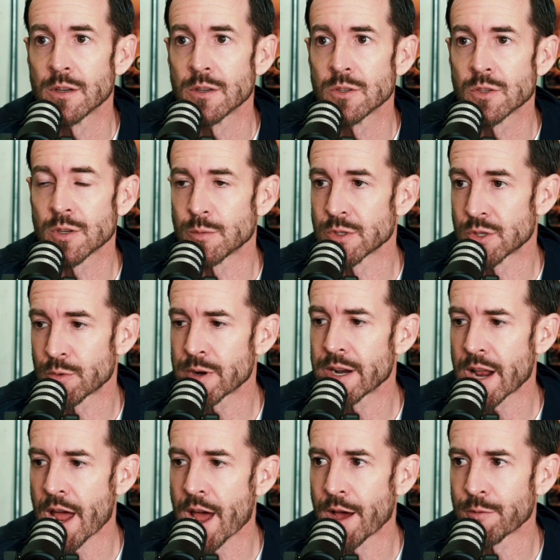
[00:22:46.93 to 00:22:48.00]
so he was
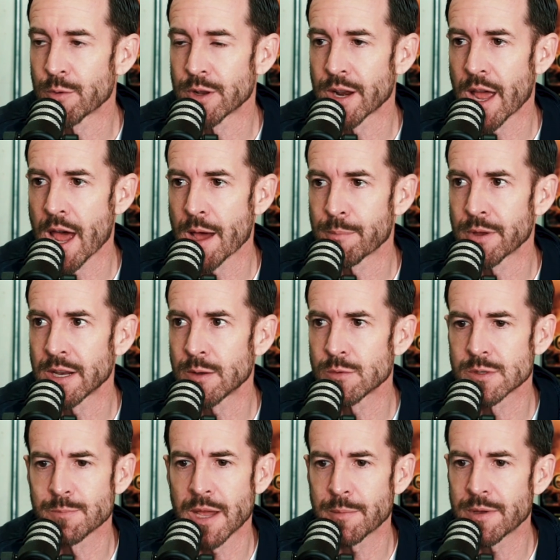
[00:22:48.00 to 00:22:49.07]
3.5 when it happened. He
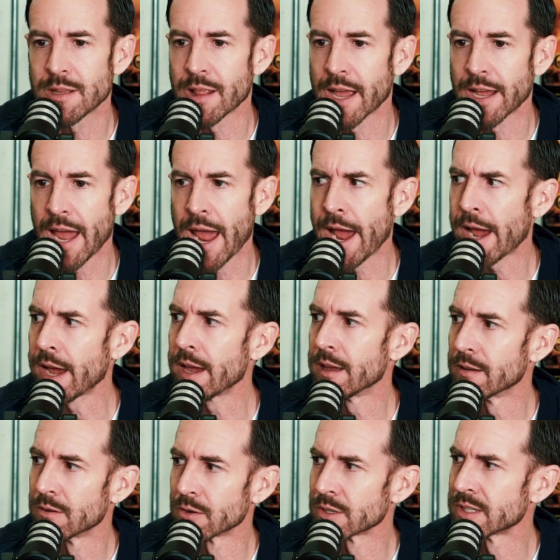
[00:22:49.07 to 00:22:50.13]
was maybe like 8
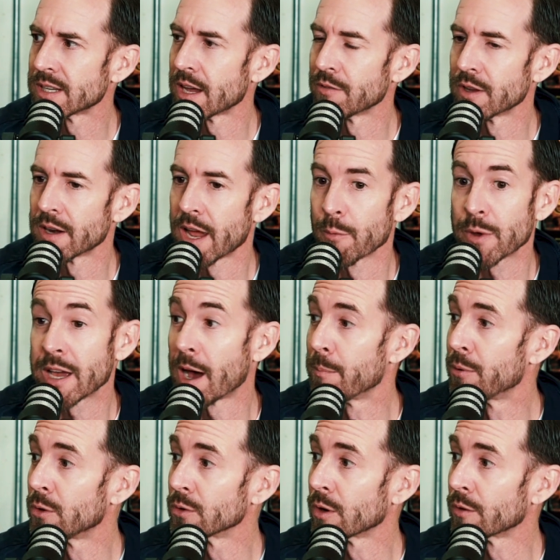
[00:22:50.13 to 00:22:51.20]
or 7, and we got
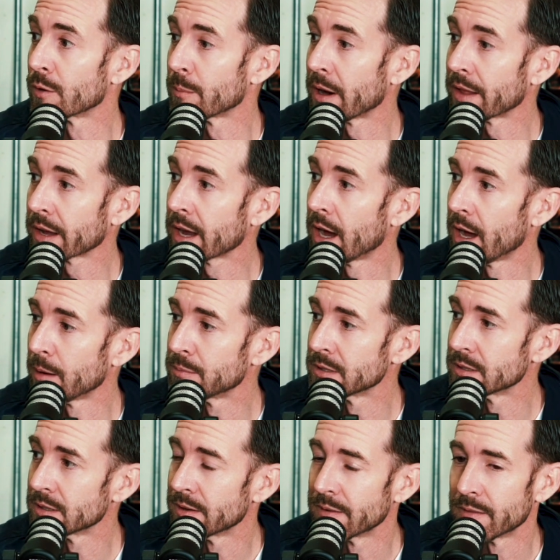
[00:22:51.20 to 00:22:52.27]
pulled over by the
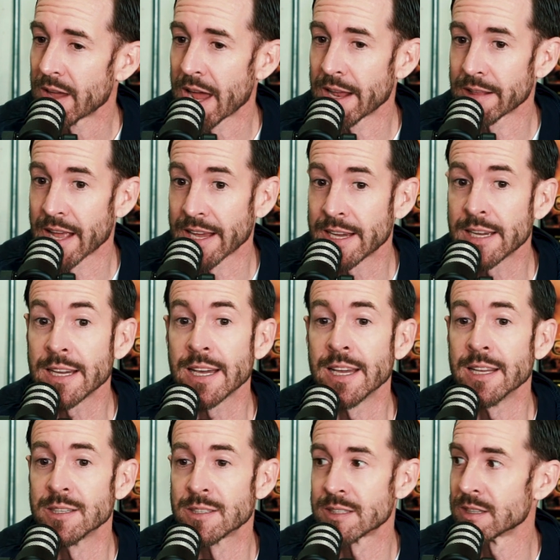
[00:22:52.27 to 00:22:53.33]
cops. And like he
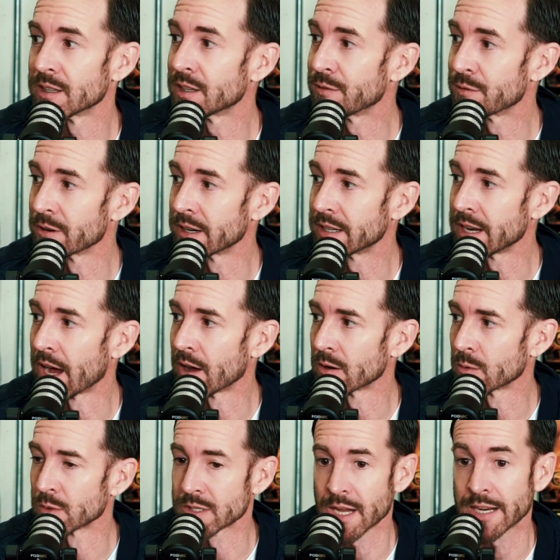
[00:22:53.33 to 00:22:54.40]
instantly freaked out
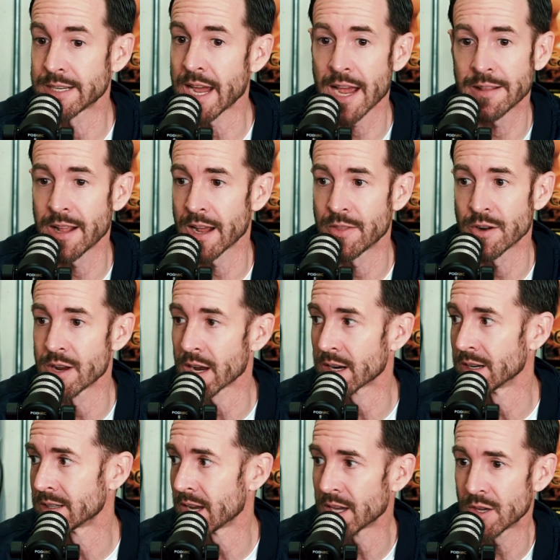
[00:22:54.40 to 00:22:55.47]
and was like, Dad, they're not
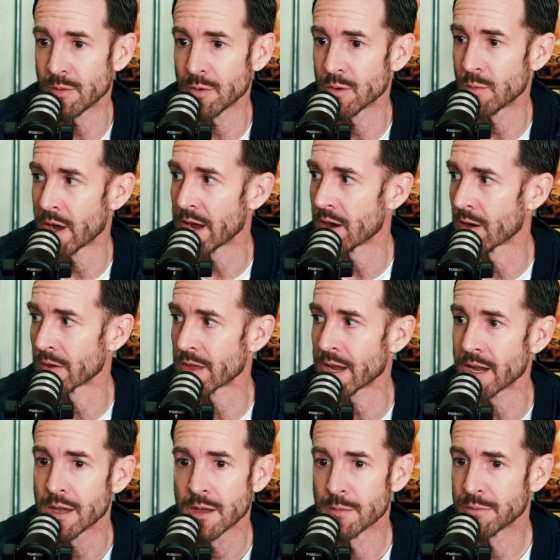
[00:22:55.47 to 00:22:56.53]
going to take you away, are
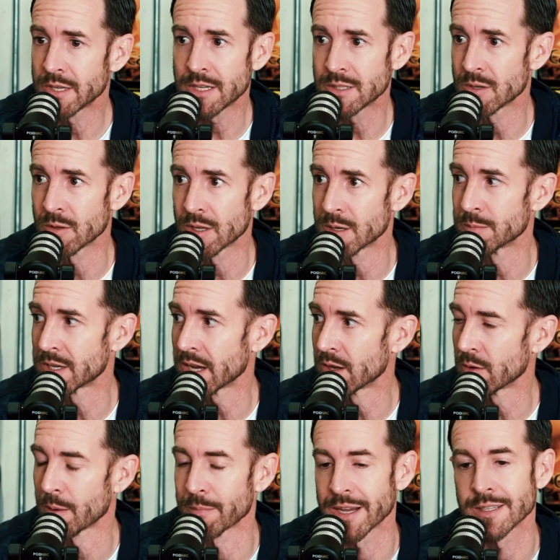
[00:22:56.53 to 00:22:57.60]
they? Please don't let them take
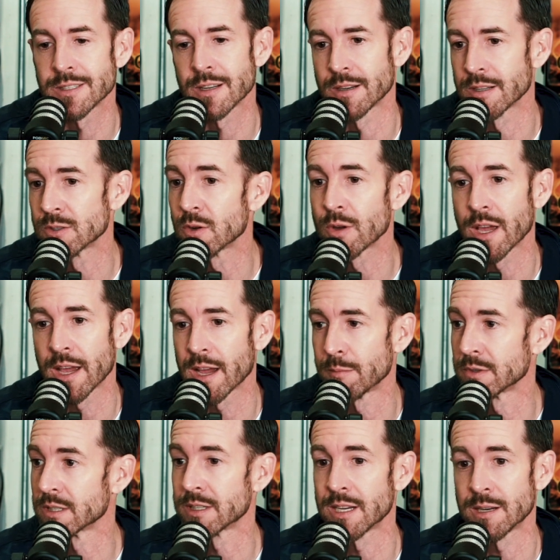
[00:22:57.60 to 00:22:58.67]
you. I'm like, son, it's okay.
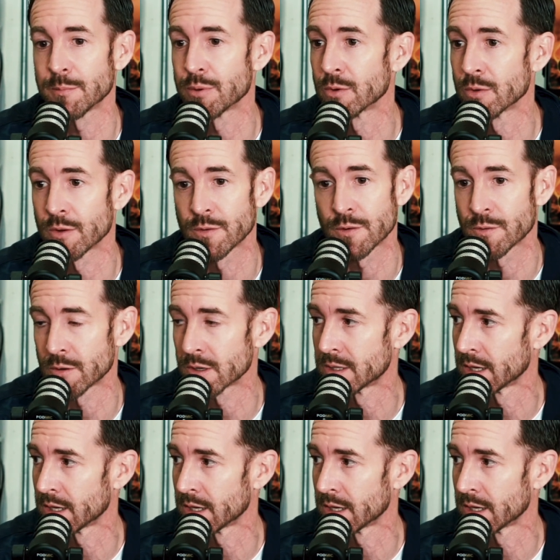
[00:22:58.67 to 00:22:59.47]
I'm just getting pulled over for a